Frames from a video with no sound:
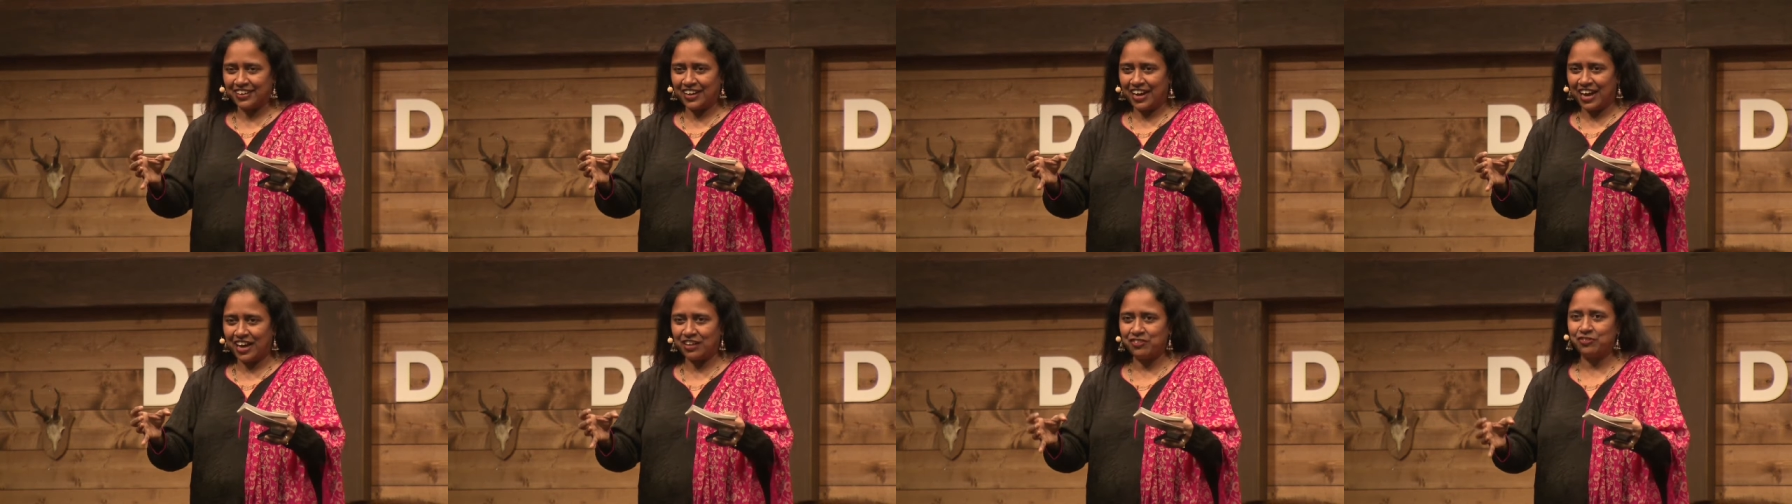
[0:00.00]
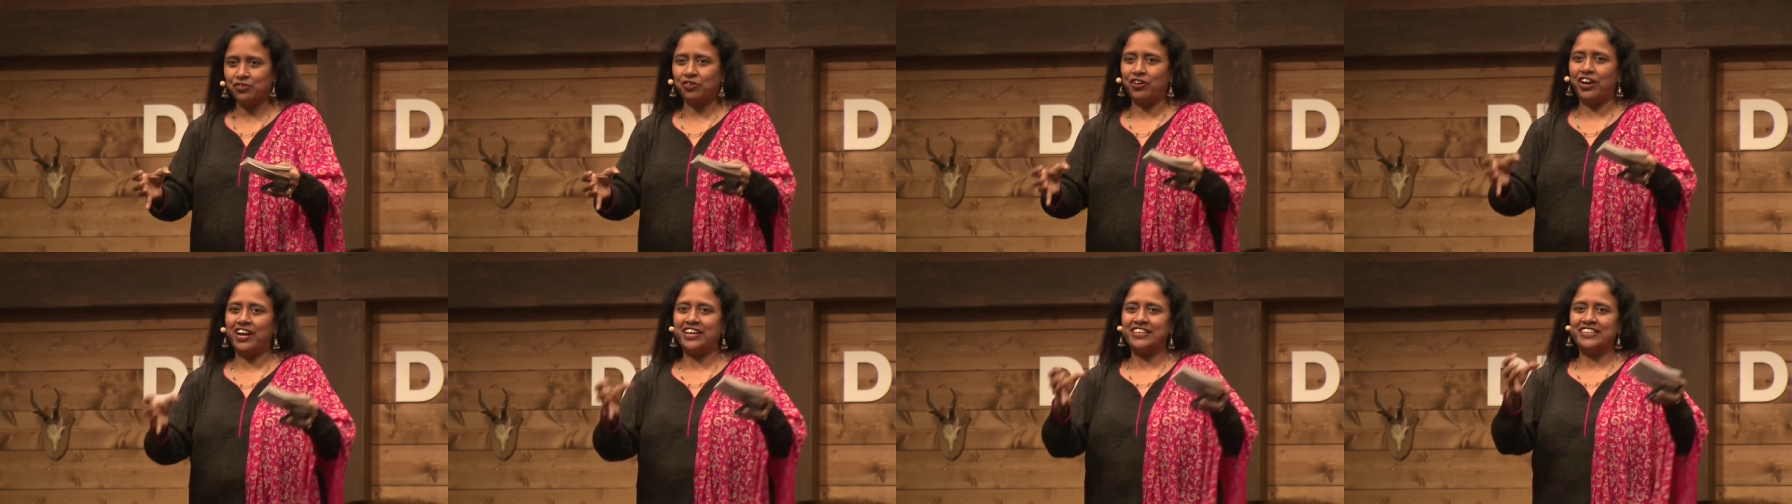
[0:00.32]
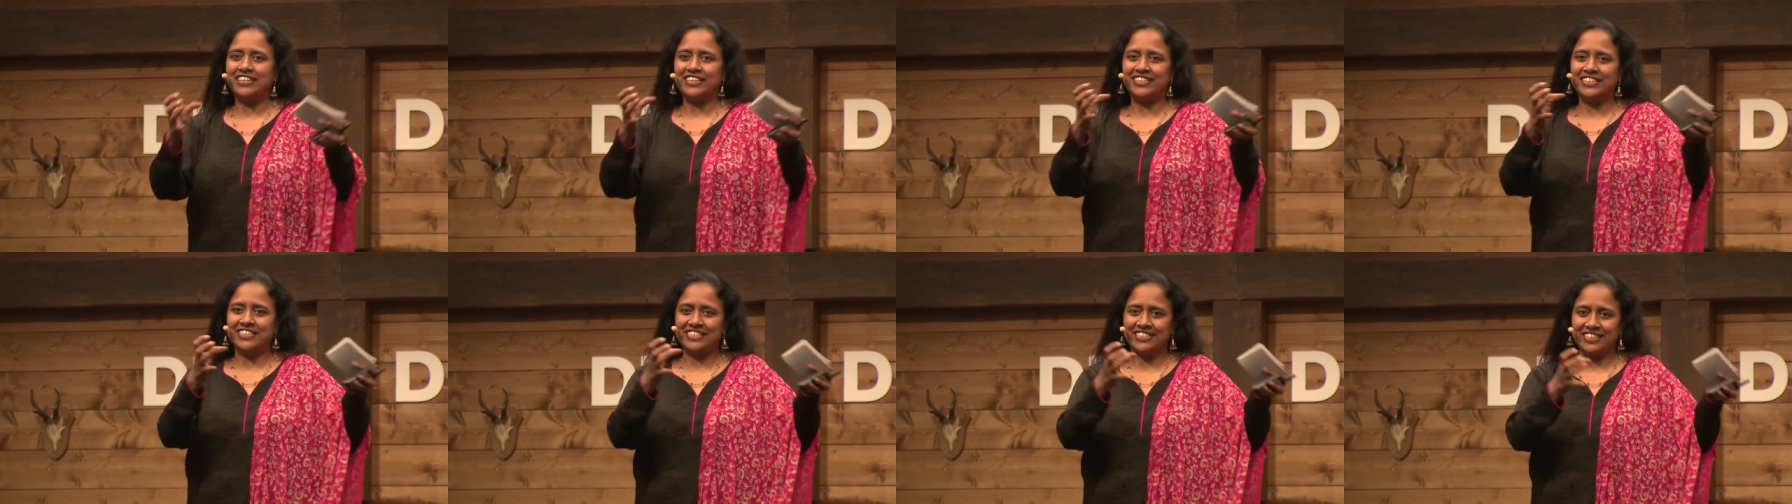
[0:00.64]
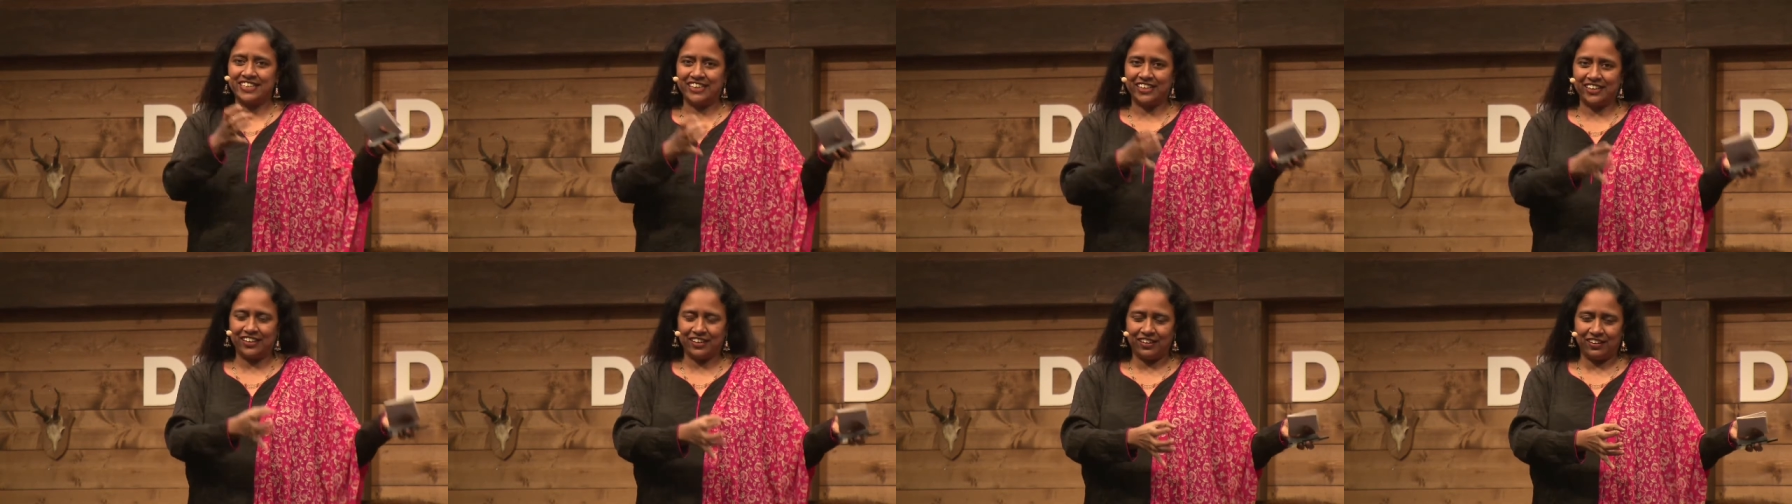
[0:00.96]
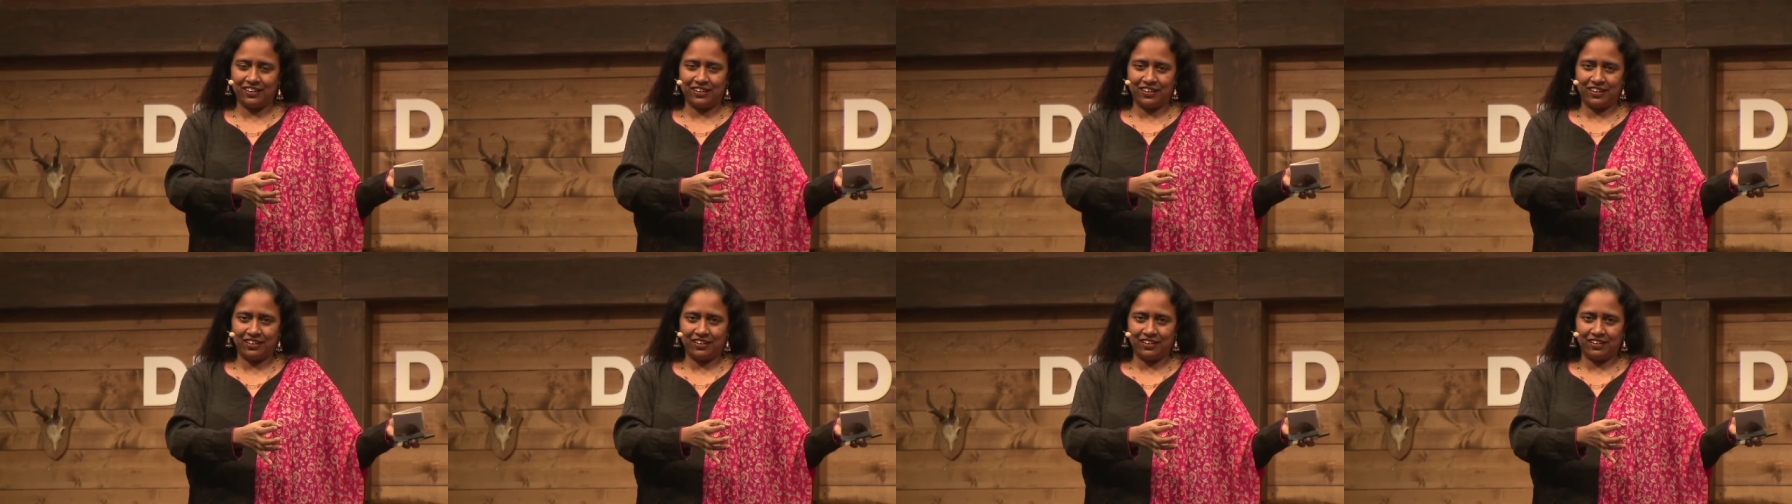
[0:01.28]
as your identity in
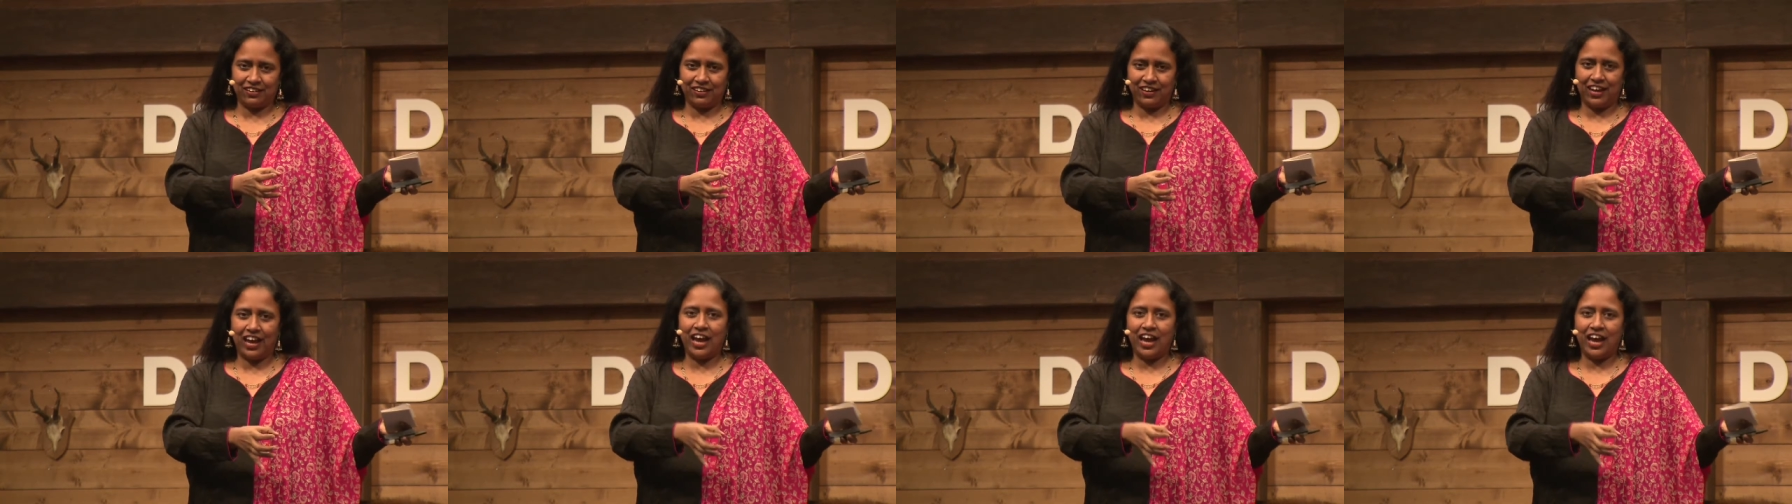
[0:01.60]
India